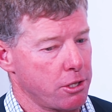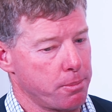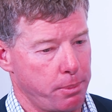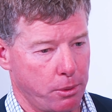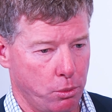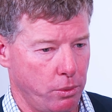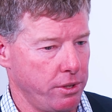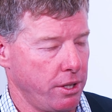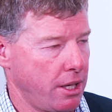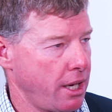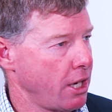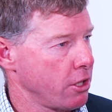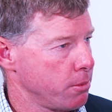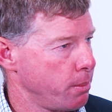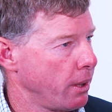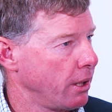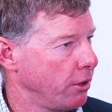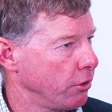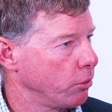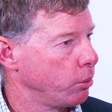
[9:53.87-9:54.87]
But with the cash
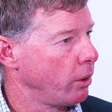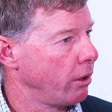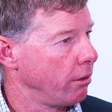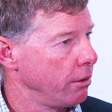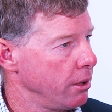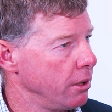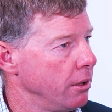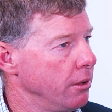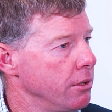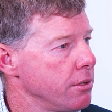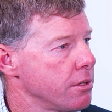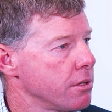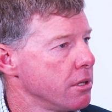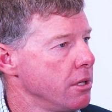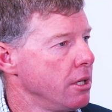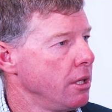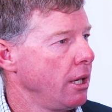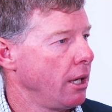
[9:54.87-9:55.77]
balance where it is,